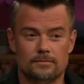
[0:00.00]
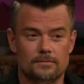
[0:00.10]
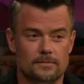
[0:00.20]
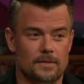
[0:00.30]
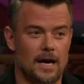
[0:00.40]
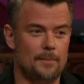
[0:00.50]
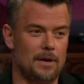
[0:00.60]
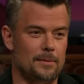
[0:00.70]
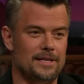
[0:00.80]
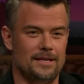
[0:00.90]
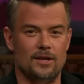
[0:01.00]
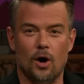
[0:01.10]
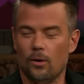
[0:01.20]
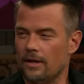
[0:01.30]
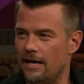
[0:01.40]
I probably didn't know a
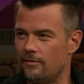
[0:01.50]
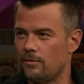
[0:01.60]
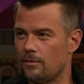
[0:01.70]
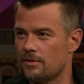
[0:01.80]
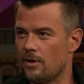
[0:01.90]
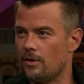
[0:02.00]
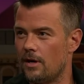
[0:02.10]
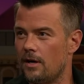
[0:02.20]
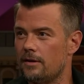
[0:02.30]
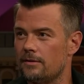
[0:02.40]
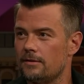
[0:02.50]
lot of what was going on.